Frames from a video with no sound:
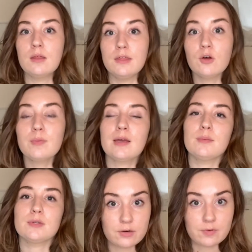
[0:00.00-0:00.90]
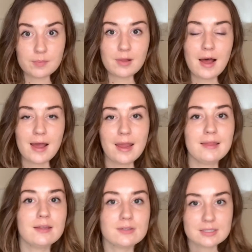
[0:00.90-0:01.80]
They'll be able to reply
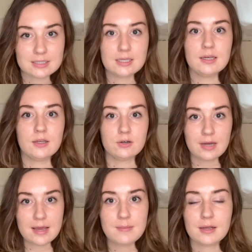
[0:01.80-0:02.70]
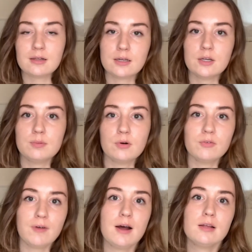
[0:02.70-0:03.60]
and they'll see your name, click your
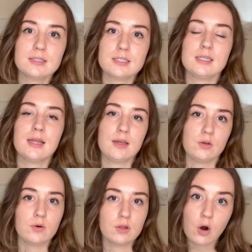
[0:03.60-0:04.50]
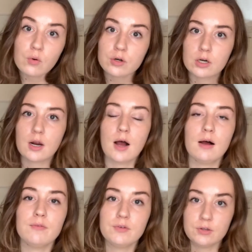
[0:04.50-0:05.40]
profile, and see that you are the owner
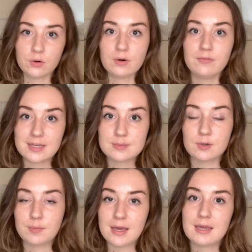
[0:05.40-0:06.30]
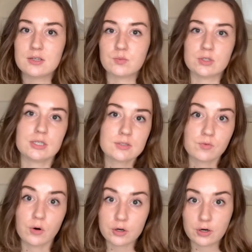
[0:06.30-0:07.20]
of your Facebook page, which is
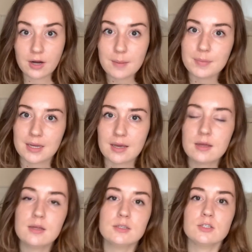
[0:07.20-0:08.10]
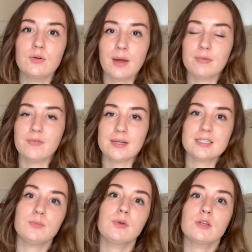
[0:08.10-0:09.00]
for your company. So that provides
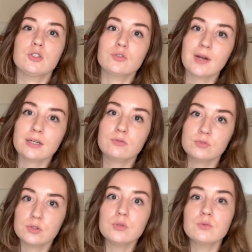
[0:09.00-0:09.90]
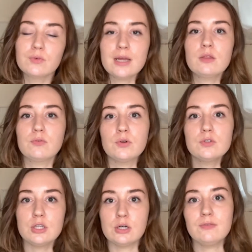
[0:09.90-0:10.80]
them with a direct route right through
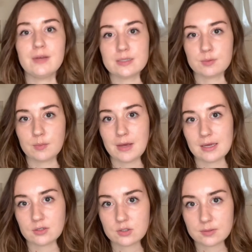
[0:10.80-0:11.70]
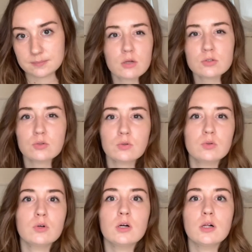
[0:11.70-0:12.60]
to your Facebook page. Also
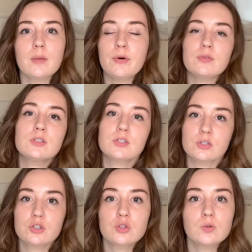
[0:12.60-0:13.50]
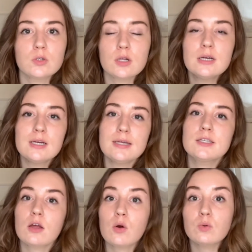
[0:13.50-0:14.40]
cool about the search tool is
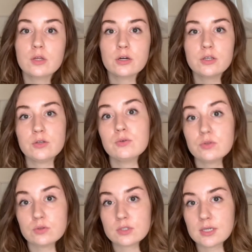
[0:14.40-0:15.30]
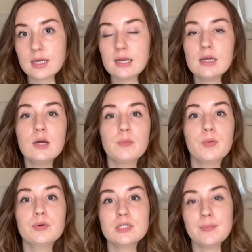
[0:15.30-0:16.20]
not only are you using it,
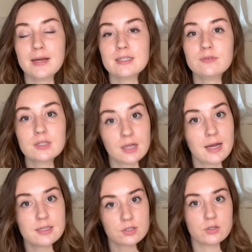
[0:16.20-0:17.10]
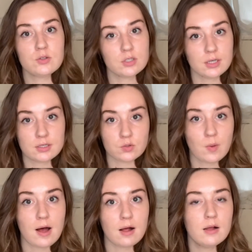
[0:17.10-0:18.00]
but prospective clients are using it as
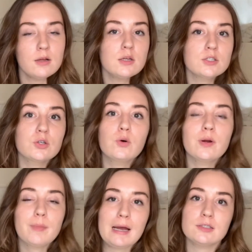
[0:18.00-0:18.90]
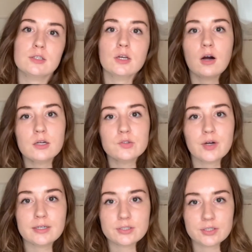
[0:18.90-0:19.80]
well. So going back to the
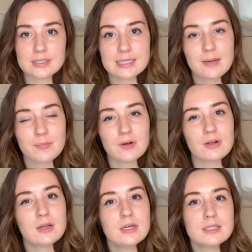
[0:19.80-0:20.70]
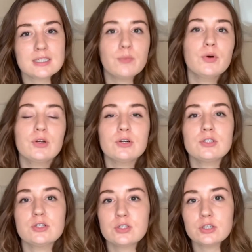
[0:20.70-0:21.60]
contractor example, someone
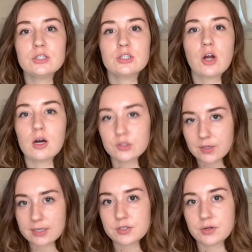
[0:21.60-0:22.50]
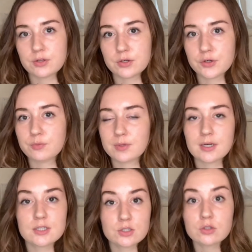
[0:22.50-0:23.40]
could search contractor in the group
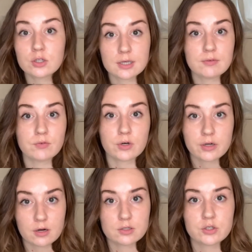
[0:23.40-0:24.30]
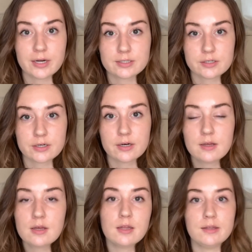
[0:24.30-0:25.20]
because they're looking for a contractor.
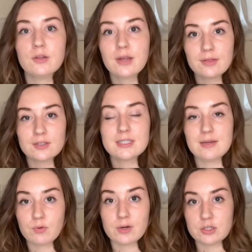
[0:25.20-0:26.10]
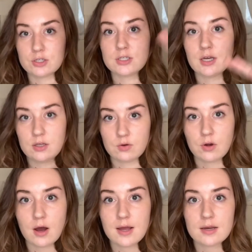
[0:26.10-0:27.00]
They'll get the same questions that you
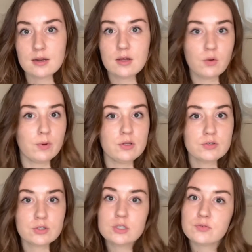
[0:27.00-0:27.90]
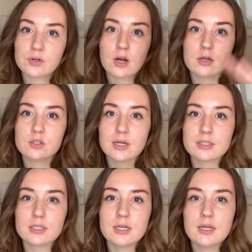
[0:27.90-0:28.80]
got when you searched for a
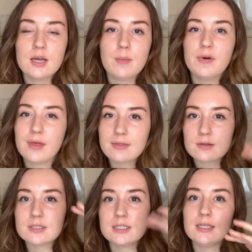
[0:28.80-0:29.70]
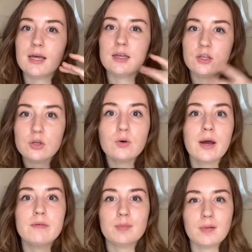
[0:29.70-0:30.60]
contractor, but then they'll see that you
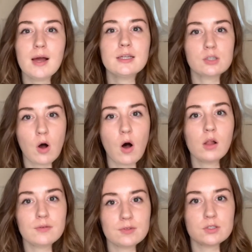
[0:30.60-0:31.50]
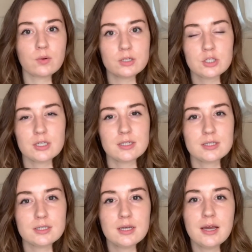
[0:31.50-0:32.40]
had replied to all of these
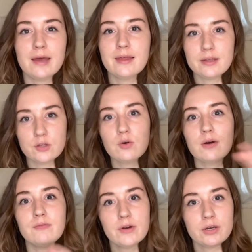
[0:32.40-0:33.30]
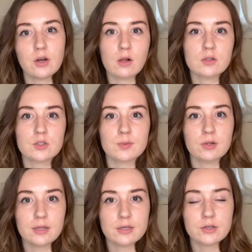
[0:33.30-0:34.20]
questions and that you are very knowledgeable
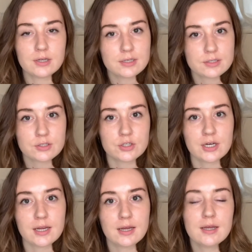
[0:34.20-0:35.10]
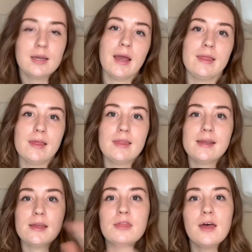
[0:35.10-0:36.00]
in your industry, and then they
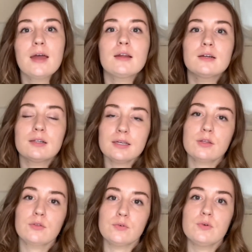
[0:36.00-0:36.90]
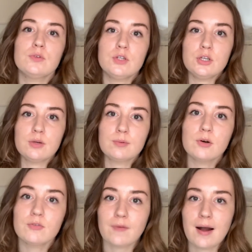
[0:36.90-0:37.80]
can then click through to your
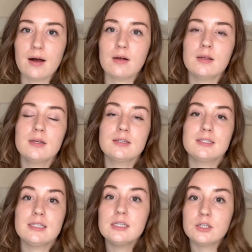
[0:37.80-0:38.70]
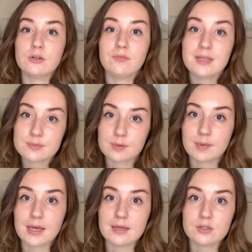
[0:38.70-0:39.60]
profile, see your Facebook
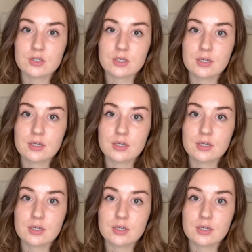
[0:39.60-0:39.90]
page,